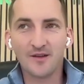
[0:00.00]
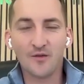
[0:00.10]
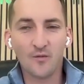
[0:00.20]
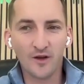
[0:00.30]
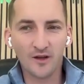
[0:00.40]

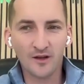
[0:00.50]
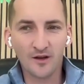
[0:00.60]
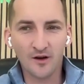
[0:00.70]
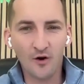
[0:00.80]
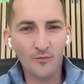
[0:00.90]
we
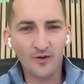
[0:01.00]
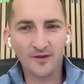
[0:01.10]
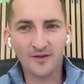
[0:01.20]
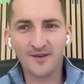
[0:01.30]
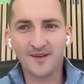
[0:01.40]

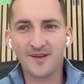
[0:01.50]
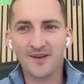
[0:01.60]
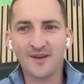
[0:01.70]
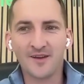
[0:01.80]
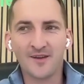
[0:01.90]
opened
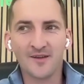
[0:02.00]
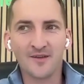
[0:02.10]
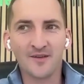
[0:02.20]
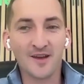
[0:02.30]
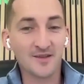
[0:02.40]
a
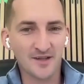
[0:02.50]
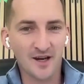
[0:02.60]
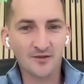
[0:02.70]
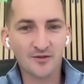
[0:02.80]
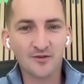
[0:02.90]

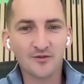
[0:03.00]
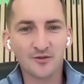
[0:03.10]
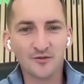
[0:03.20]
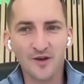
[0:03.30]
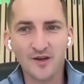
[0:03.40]
sector to
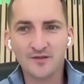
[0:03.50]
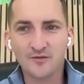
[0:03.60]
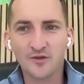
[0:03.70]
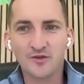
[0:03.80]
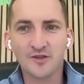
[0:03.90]
invest,
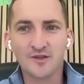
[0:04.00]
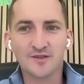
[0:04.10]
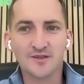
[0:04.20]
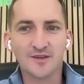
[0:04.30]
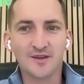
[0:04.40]
which
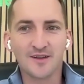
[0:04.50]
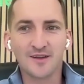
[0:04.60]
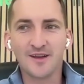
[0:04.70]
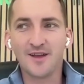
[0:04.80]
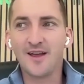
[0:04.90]
is
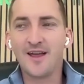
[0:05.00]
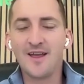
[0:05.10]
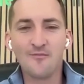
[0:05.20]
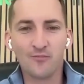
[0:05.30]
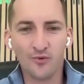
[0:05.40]

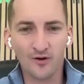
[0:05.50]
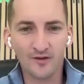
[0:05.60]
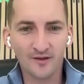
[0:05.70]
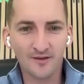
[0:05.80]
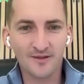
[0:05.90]

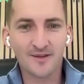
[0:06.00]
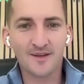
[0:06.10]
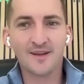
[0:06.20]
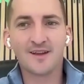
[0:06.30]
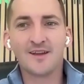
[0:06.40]
important,
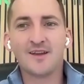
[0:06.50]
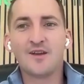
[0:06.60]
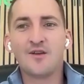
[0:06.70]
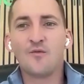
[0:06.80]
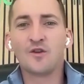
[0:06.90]

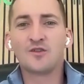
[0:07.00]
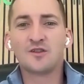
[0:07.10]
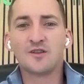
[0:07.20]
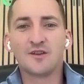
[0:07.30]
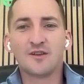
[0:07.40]

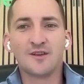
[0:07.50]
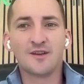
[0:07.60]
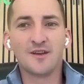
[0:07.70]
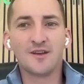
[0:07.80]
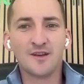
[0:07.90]
which
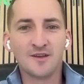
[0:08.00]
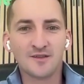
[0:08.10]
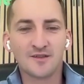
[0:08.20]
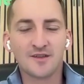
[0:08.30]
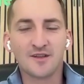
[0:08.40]

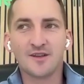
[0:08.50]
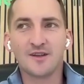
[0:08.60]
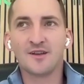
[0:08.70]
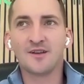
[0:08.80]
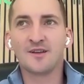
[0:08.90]
is
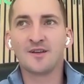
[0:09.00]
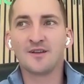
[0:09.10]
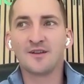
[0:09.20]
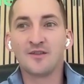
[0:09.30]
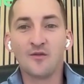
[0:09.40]

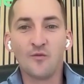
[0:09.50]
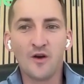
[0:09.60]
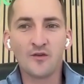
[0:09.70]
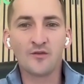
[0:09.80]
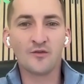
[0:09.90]
the
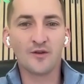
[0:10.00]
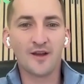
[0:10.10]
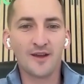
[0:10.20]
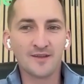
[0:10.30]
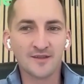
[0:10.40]
one who
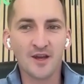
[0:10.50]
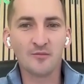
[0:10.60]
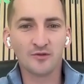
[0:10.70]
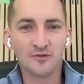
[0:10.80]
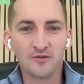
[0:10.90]
is
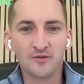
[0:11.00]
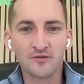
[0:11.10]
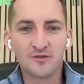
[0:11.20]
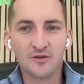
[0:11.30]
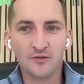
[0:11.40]
able to
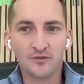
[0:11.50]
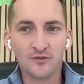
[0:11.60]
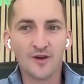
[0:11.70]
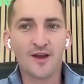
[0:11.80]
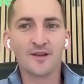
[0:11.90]
reduce
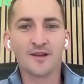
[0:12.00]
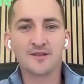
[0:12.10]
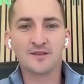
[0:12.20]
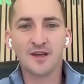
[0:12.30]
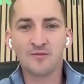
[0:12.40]
CO2 and at the
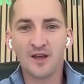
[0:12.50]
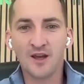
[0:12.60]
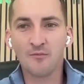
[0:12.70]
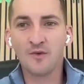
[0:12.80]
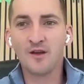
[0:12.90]
same
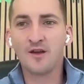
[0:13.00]
time